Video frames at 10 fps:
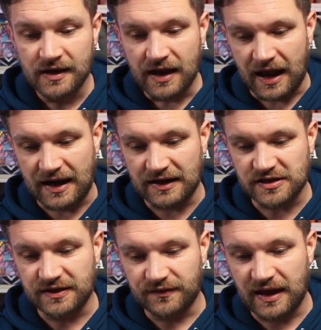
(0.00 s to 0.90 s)
And
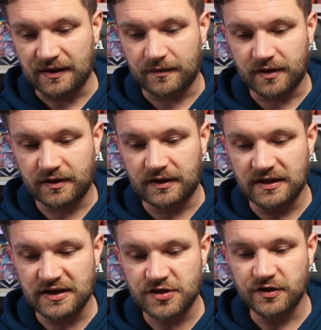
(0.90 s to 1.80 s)
actually, if that
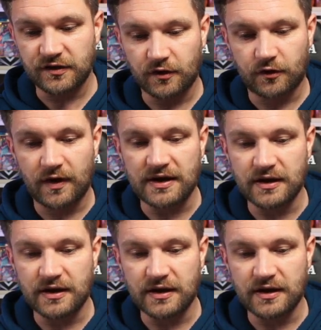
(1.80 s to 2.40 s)
condition's great,